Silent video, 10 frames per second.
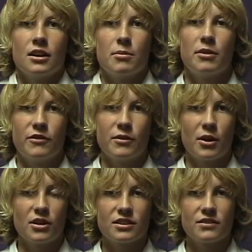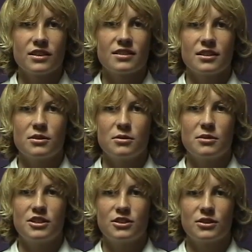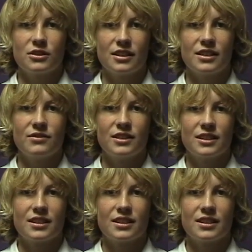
But for most of us, it will be short-lived.